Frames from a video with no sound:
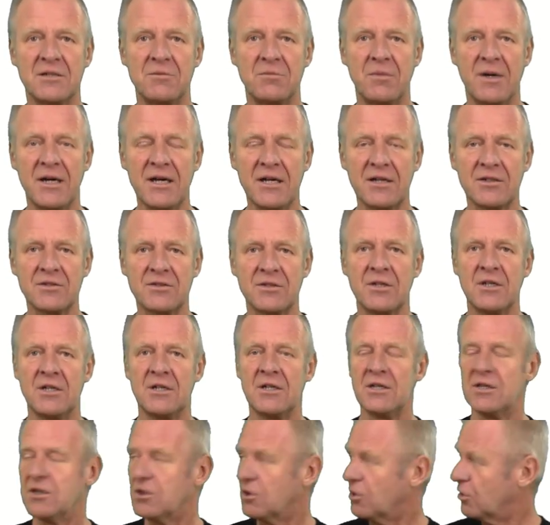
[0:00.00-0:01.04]
We not
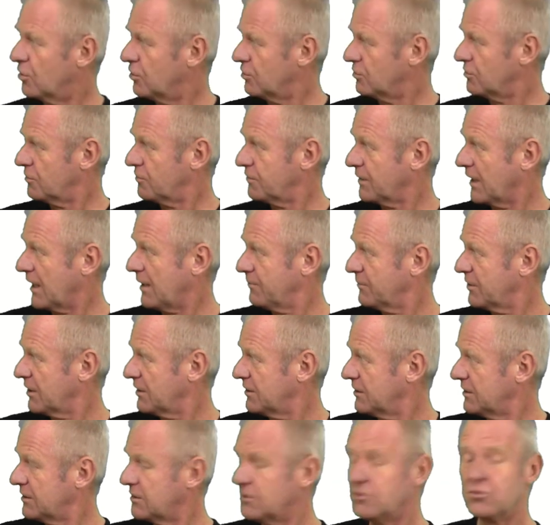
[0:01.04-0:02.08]
only have several
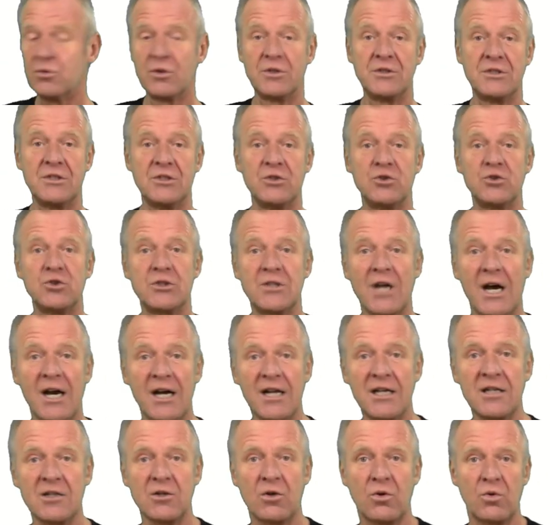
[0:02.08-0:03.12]
steel casings in
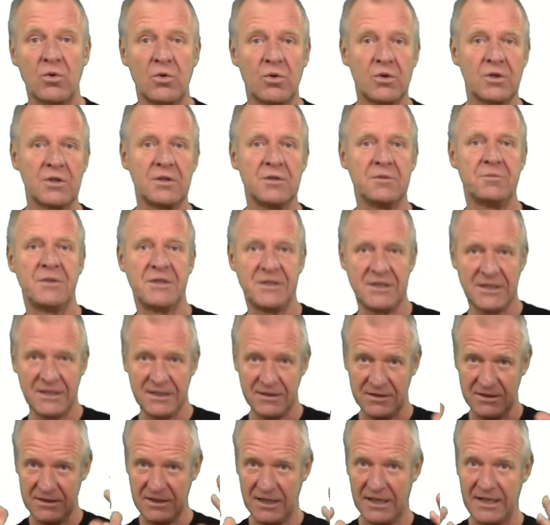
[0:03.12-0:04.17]
place, which
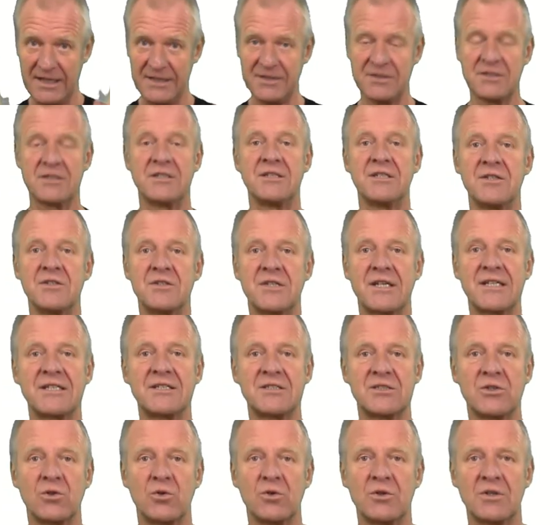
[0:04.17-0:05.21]
stabilize the
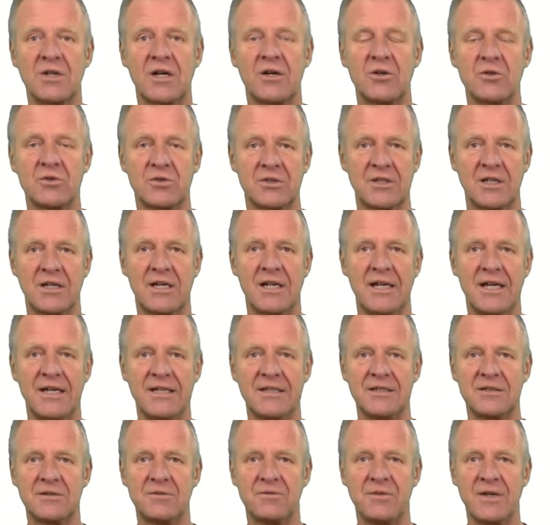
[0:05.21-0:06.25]
individual borehole sections,
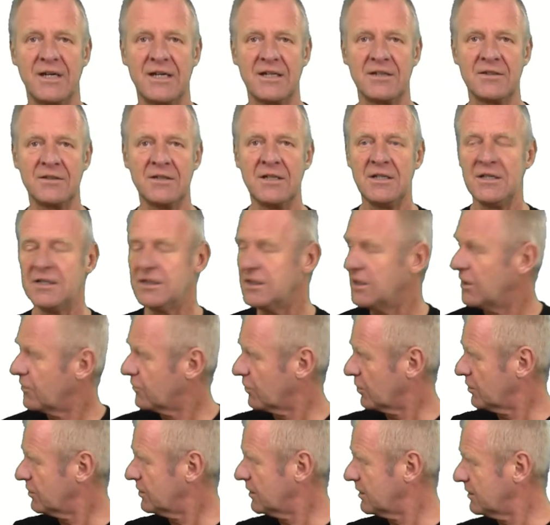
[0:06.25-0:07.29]
but
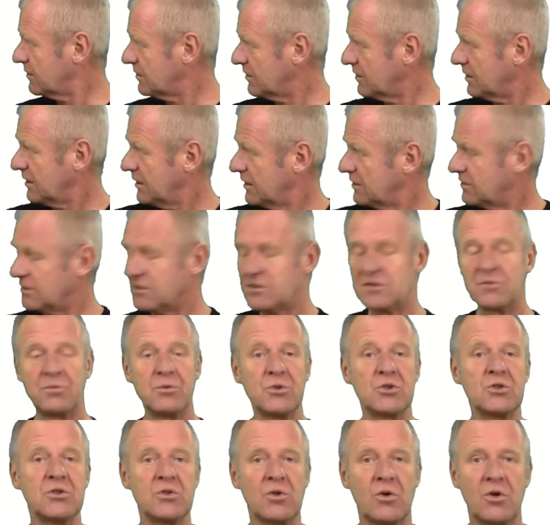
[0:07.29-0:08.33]
also the annuli
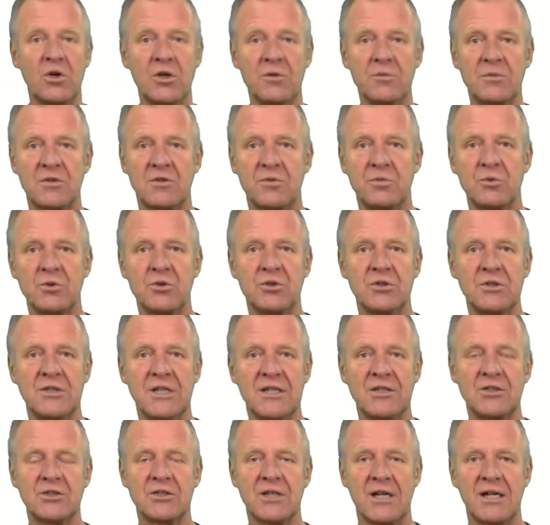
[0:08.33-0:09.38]
between the casings
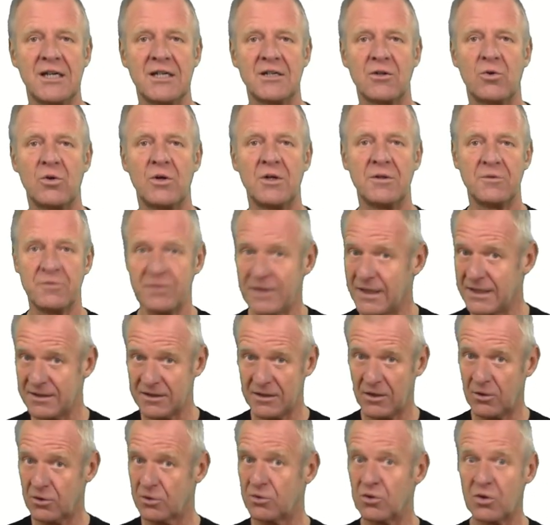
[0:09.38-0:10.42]
are filled with
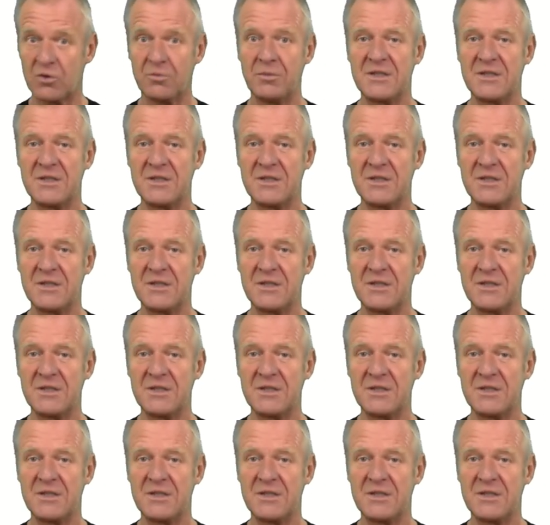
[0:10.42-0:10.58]
cement.